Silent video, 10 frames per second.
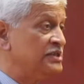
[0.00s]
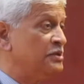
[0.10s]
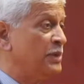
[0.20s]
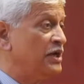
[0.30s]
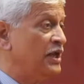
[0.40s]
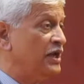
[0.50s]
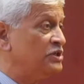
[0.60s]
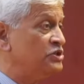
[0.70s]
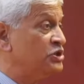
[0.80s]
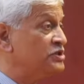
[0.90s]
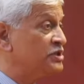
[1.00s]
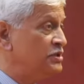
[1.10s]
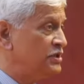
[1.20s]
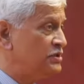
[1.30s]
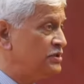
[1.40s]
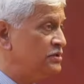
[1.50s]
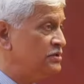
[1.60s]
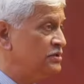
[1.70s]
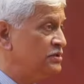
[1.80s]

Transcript: So Nelson Mandela chiseled it.